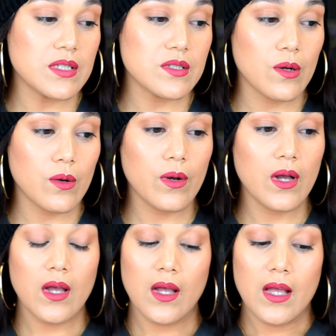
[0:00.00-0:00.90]
So
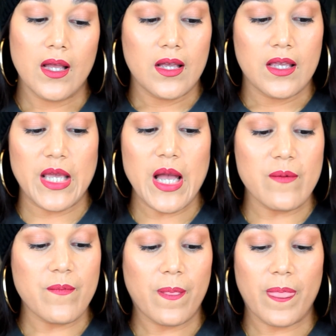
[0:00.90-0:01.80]

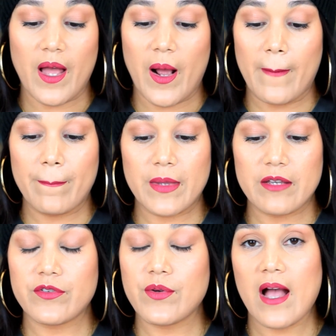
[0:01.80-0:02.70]
yeah,
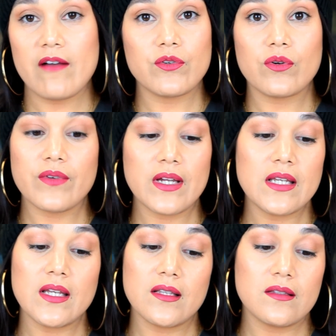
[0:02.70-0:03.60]
if you haven't
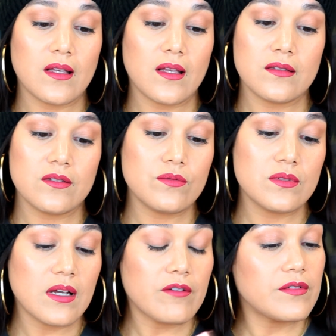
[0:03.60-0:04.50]
already, and you
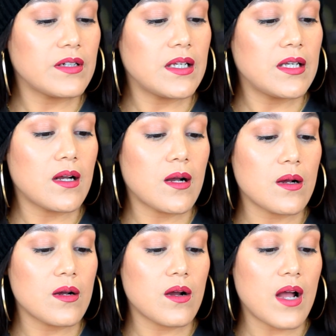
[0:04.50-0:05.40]
definitely
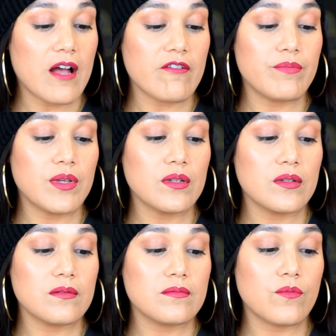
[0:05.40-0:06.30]
have
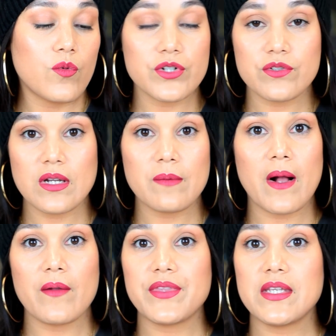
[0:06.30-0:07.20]
been wondering
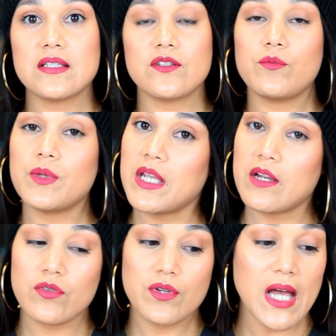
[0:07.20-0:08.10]
about these, and you've been
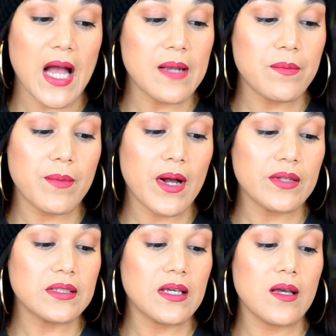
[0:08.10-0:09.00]
hearing all the hype
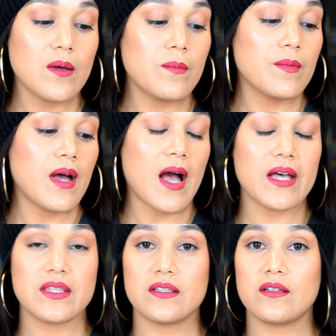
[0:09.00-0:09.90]
about them,
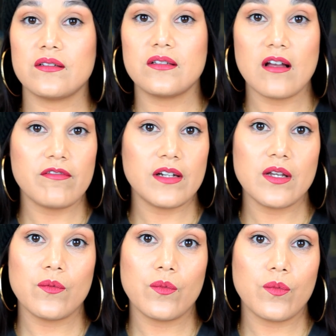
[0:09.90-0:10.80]
I think they're
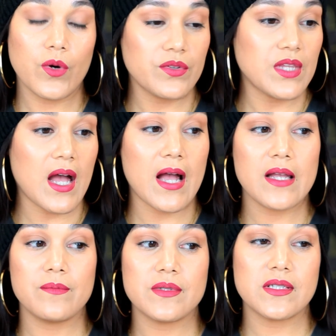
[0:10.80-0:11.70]
definitely worth the
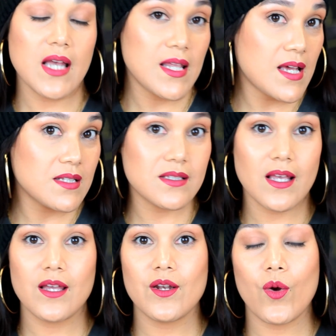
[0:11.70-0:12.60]
hype. 10 out of
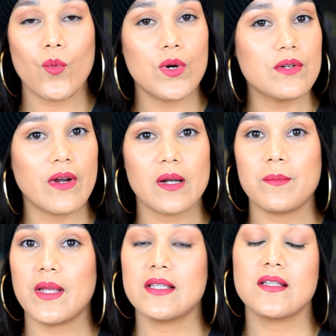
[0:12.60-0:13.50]
10 would
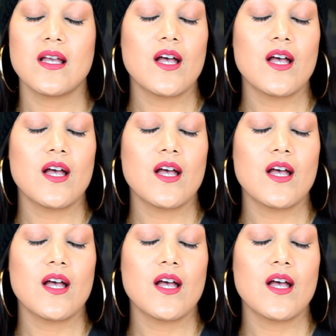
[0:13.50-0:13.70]
recommend.